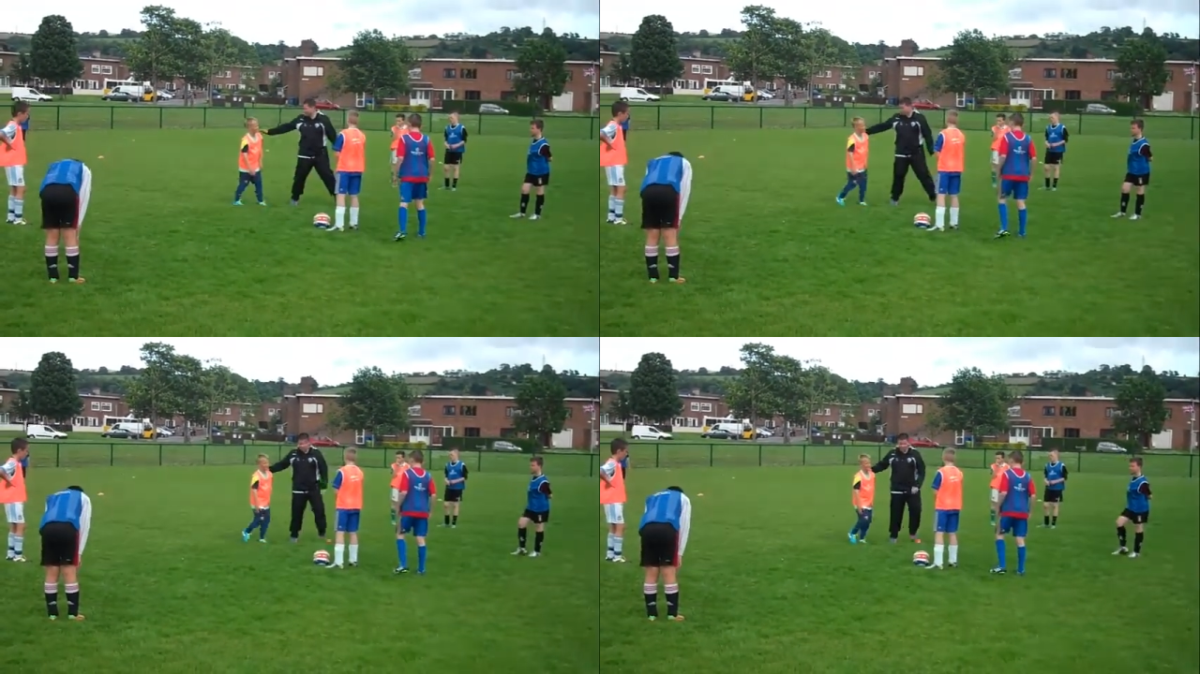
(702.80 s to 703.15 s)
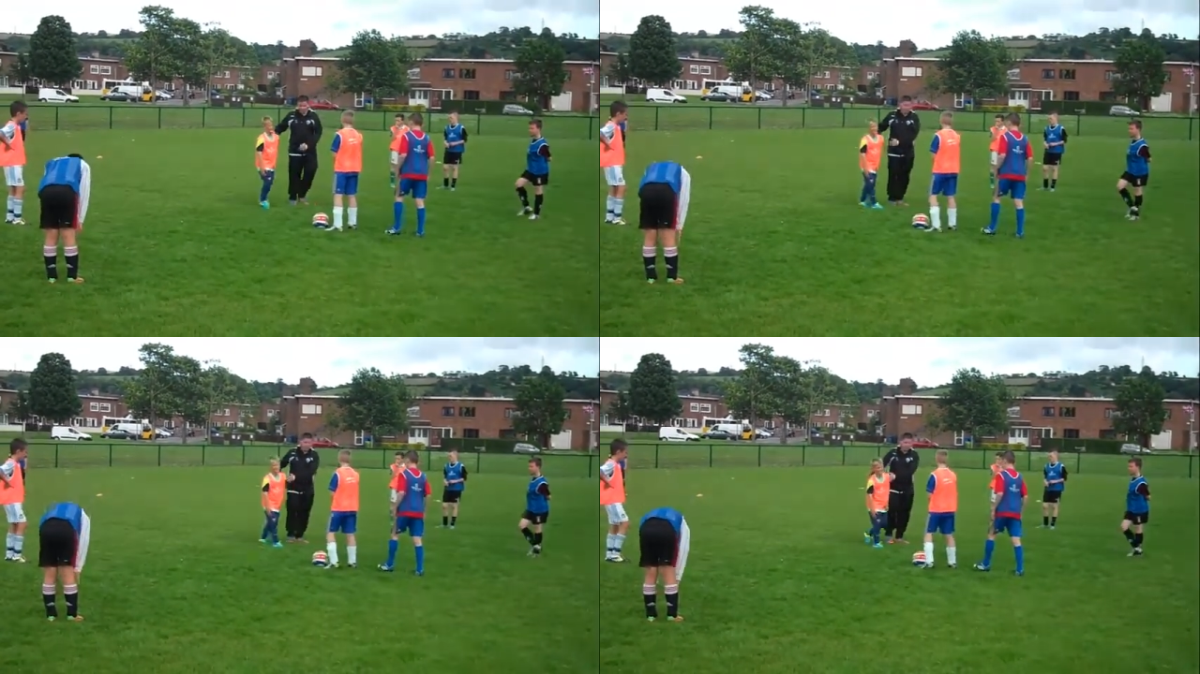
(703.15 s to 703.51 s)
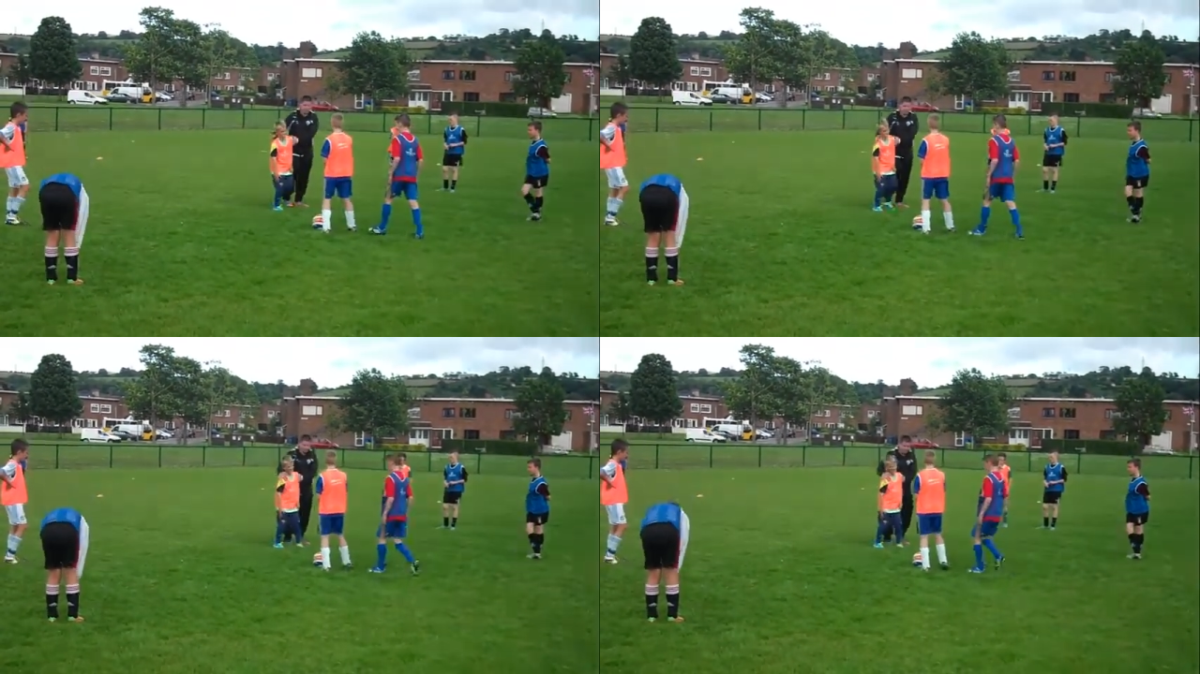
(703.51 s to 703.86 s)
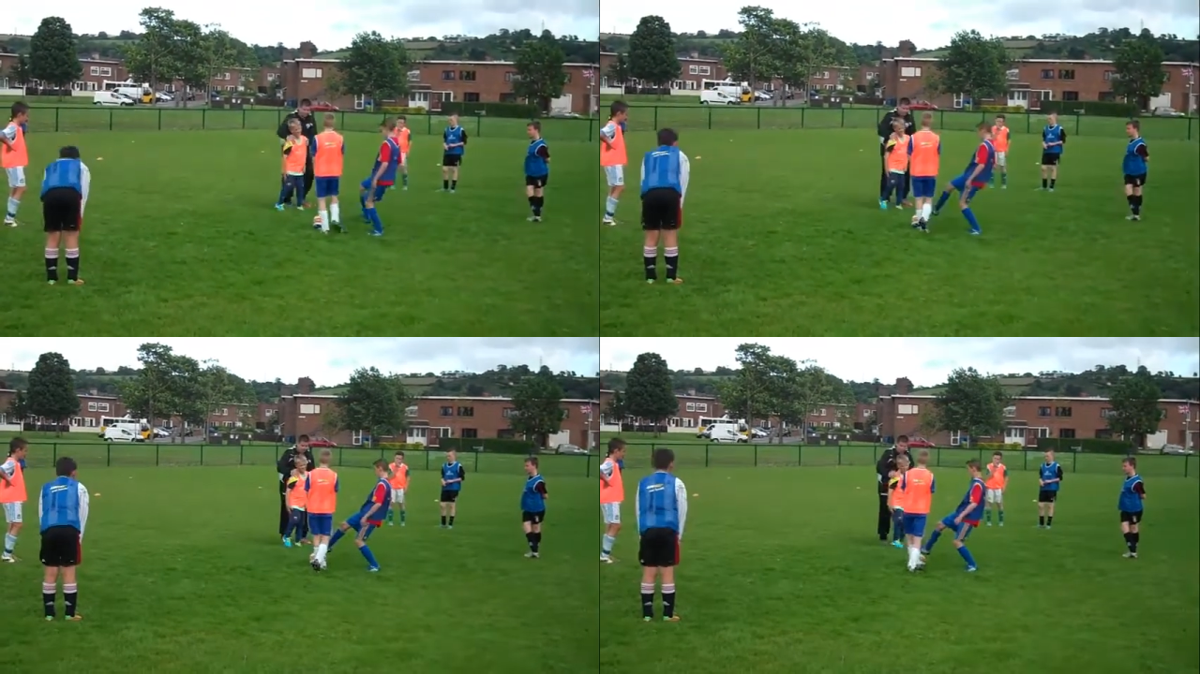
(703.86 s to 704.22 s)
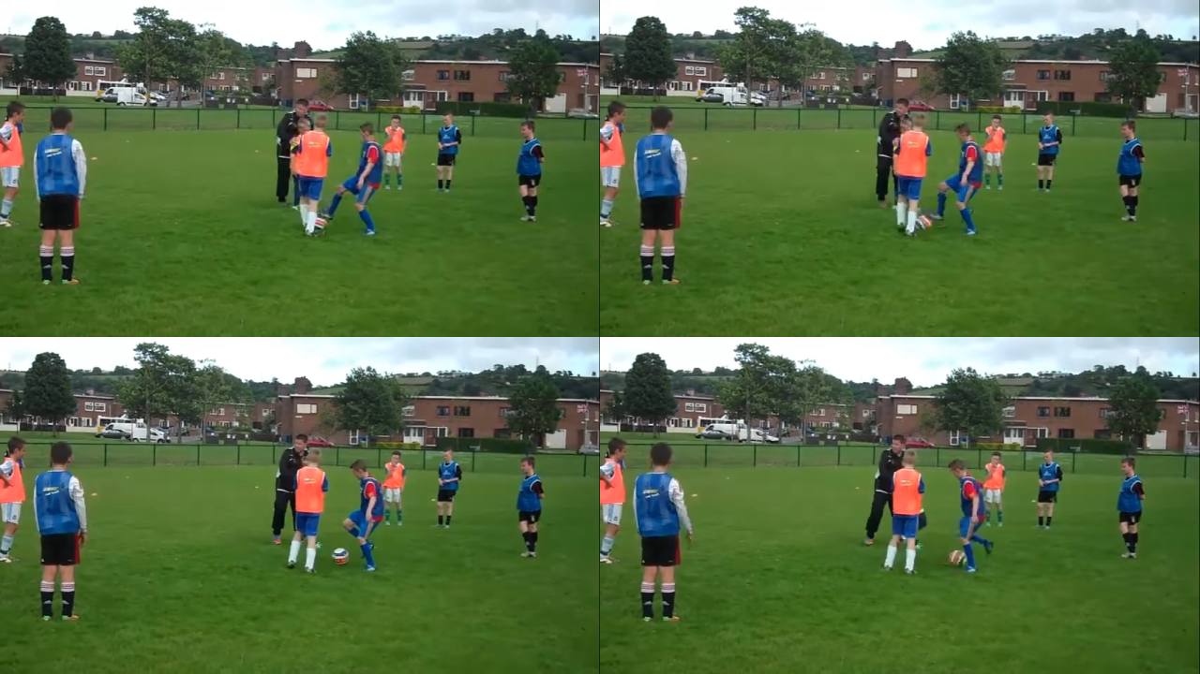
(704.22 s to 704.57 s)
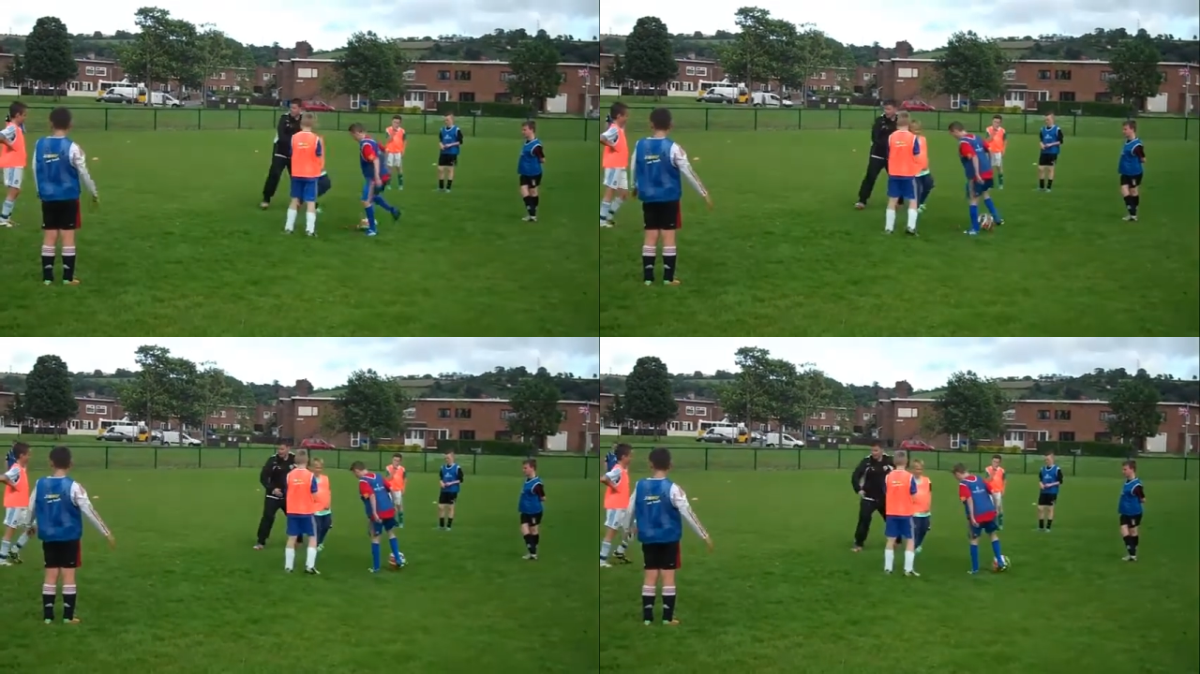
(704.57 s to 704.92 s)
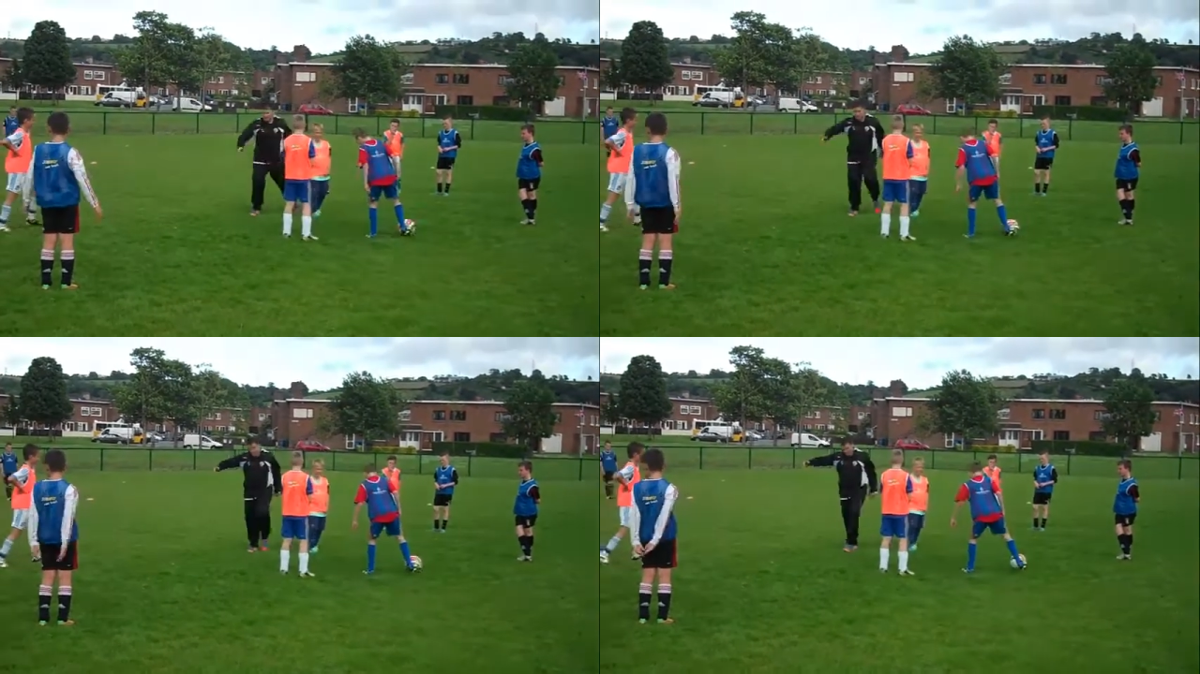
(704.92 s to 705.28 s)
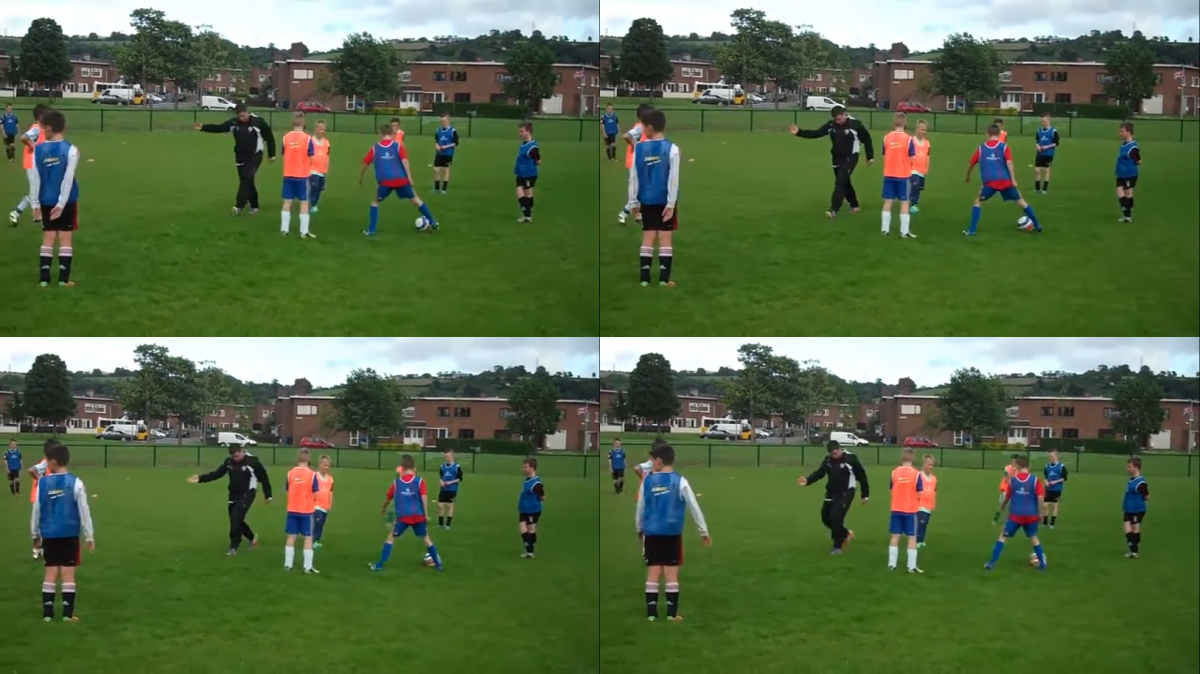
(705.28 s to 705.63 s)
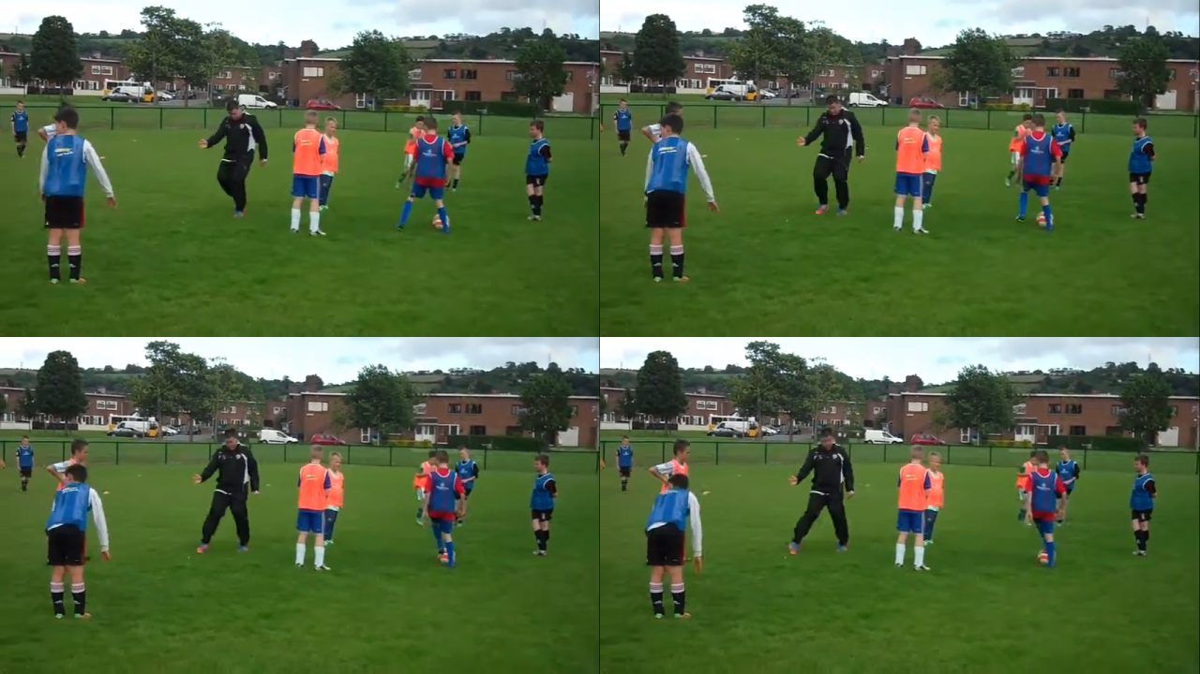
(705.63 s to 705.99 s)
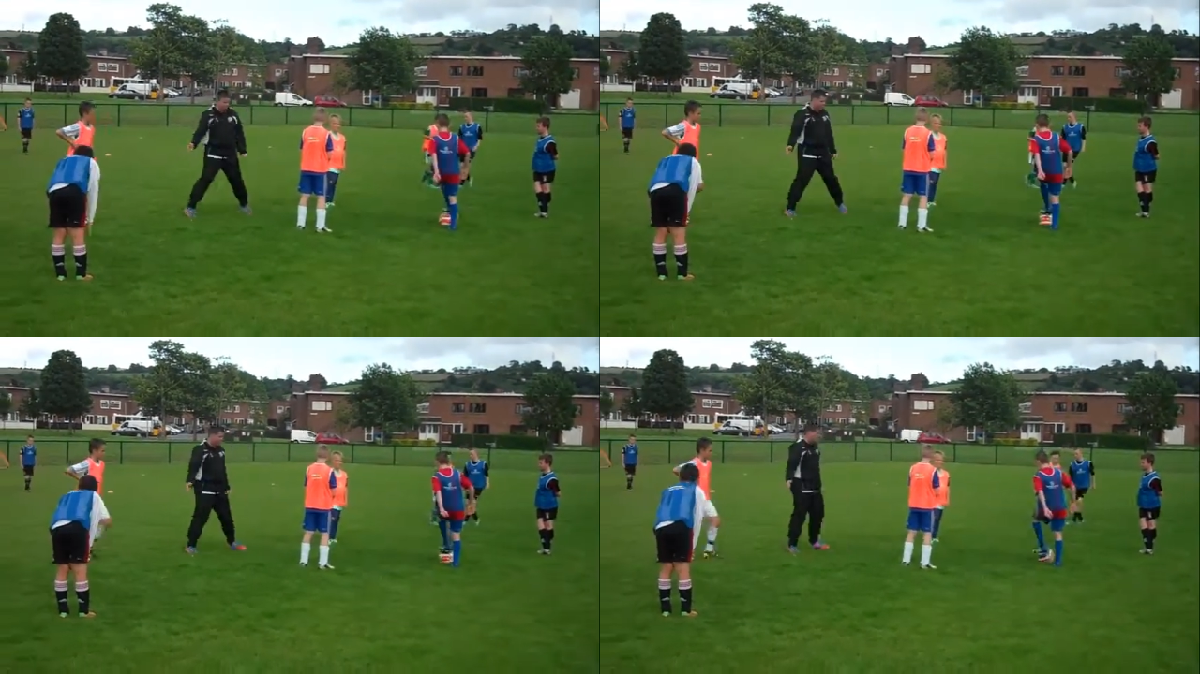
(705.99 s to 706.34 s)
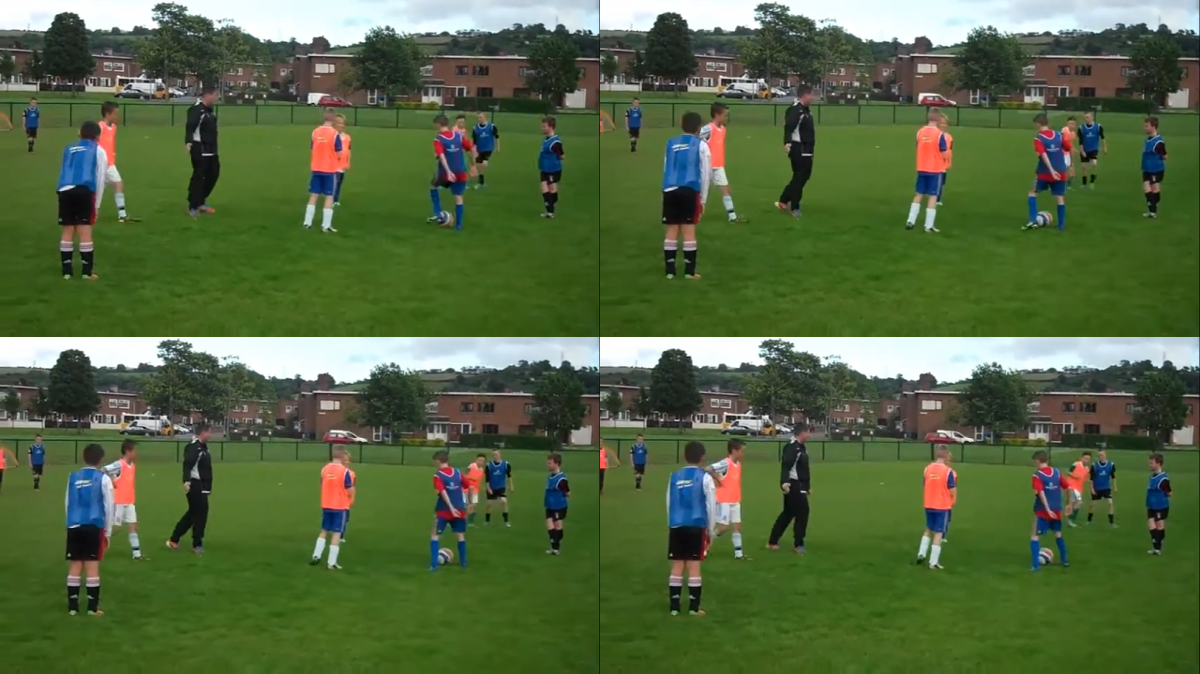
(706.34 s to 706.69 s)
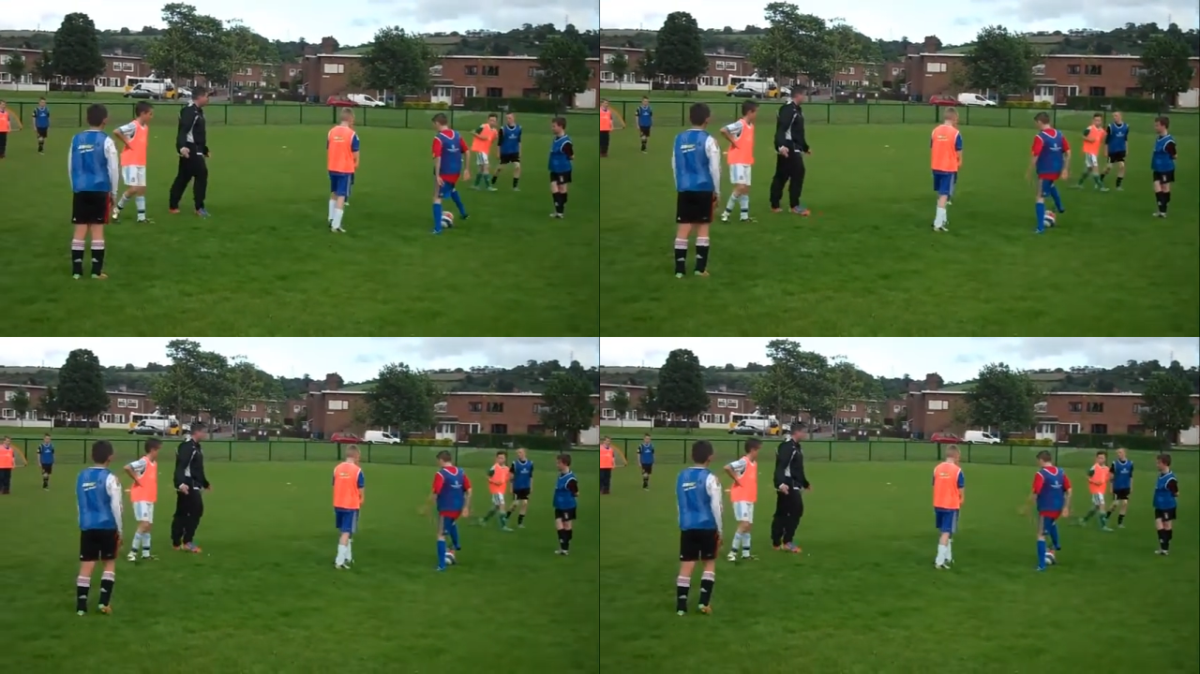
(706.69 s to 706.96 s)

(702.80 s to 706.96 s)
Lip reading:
(no speaker visible)